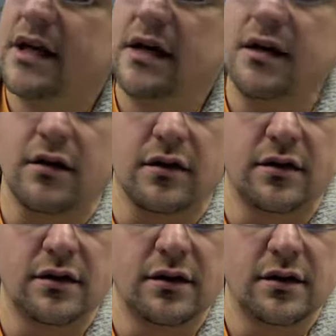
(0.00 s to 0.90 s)
here,
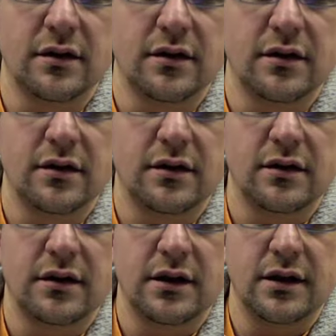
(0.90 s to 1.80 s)

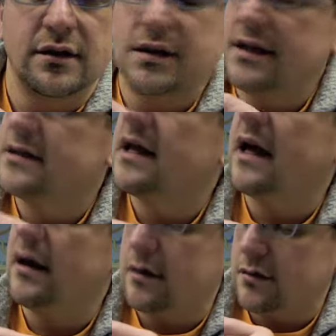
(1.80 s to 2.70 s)
it does
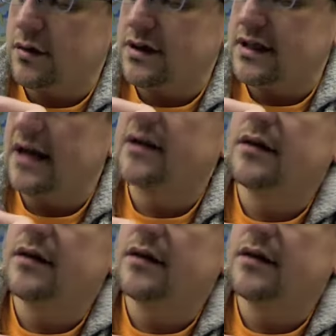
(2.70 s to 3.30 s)
that. What's that do?